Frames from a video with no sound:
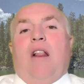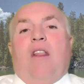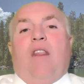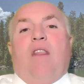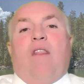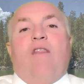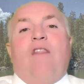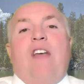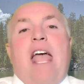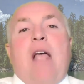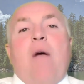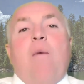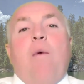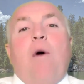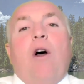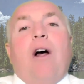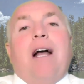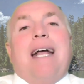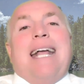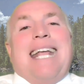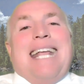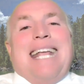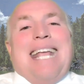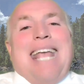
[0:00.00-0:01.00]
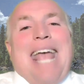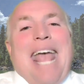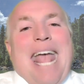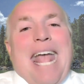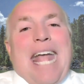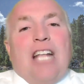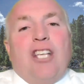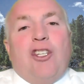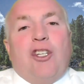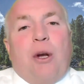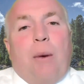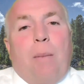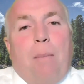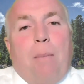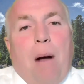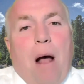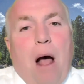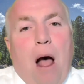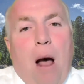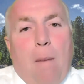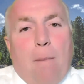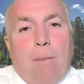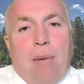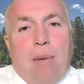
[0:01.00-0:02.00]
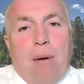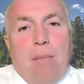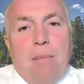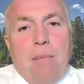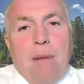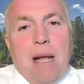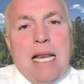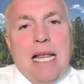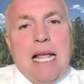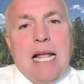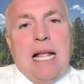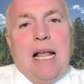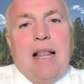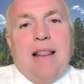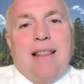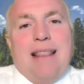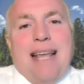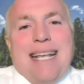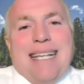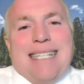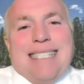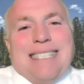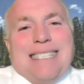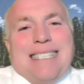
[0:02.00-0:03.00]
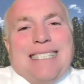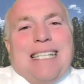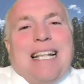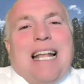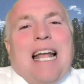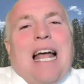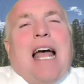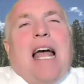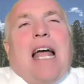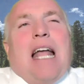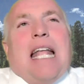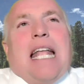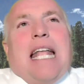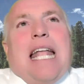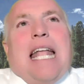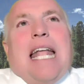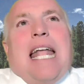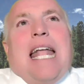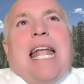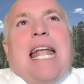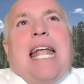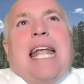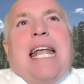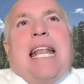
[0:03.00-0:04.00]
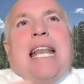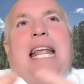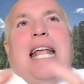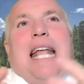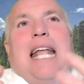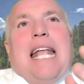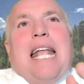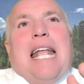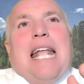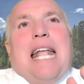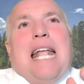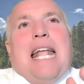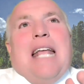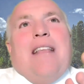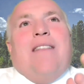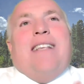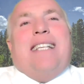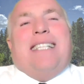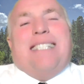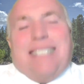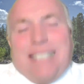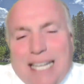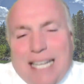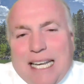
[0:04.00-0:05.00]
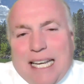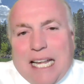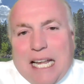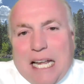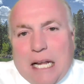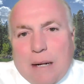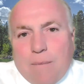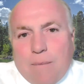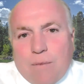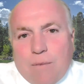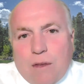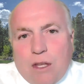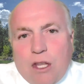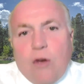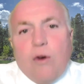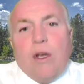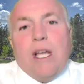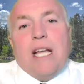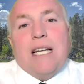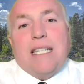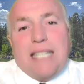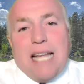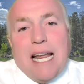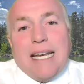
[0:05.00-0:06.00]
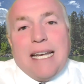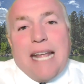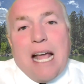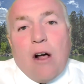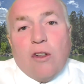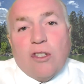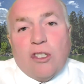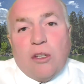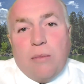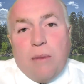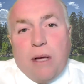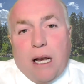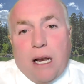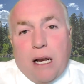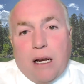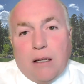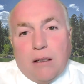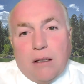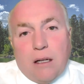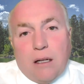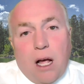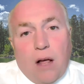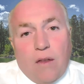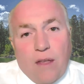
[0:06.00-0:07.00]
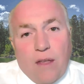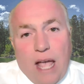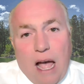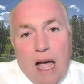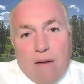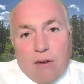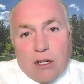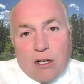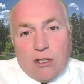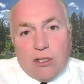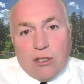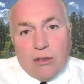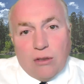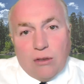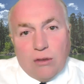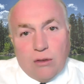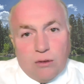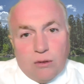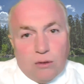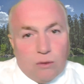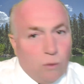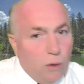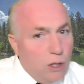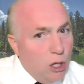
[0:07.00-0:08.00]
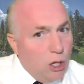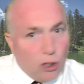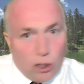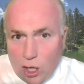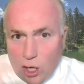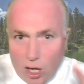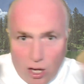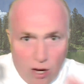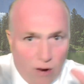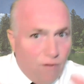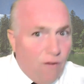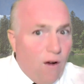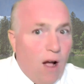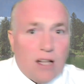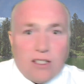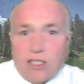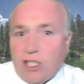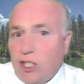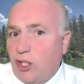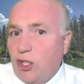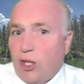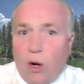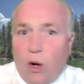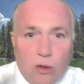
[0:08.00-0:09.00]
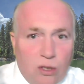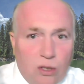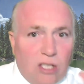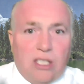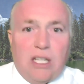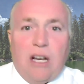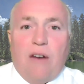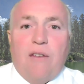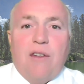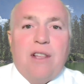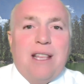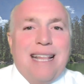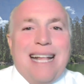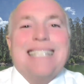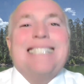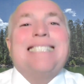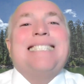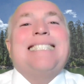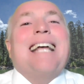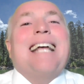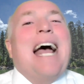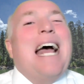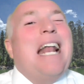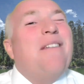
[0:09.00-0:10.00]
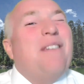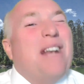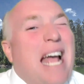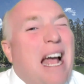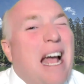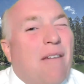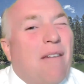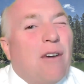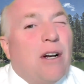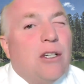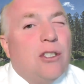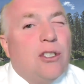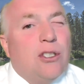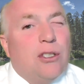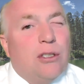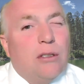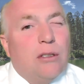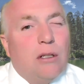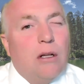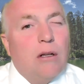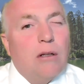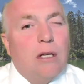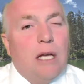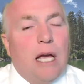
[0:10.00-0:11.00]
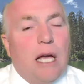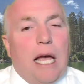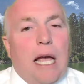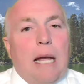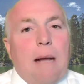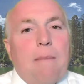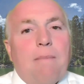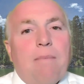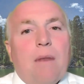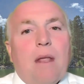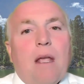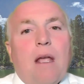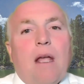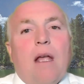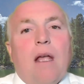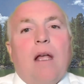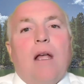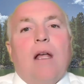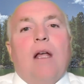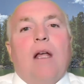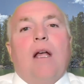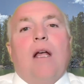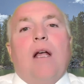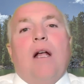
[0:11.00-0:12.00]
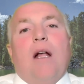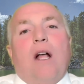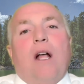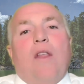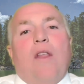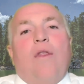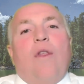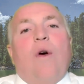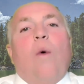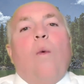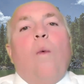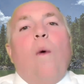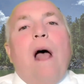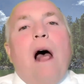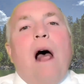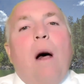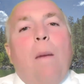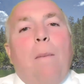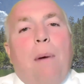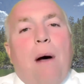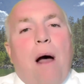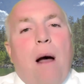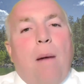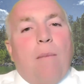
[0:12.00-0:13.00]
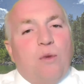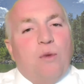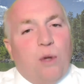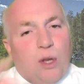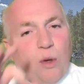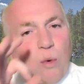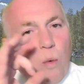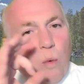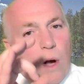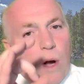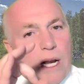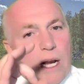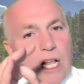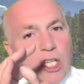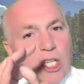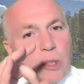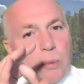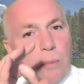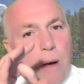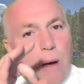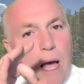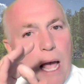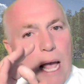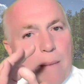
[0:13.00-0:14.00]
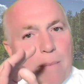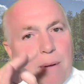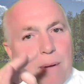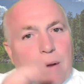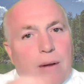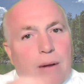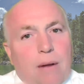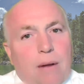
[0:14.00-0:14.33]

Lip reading: they will gauge your pump, meaning in the city, you get 10 gallons a minute on the average. When you turn on your faucets, your hoses and everything, that's kind of an average, okay? The well pumps with a 1-inch pipe